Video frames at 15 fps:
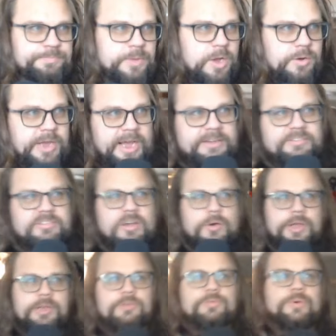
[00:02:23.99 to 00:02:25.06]
Okay, so
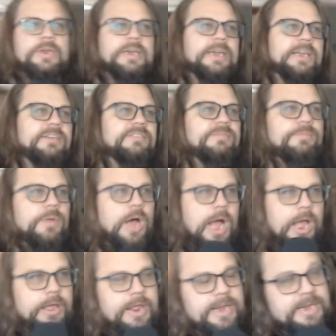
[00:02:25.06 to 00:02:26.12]
here's what it is.
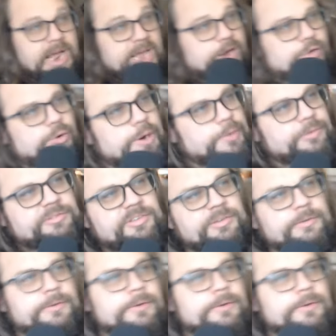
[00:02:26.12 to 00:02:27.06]
I quote,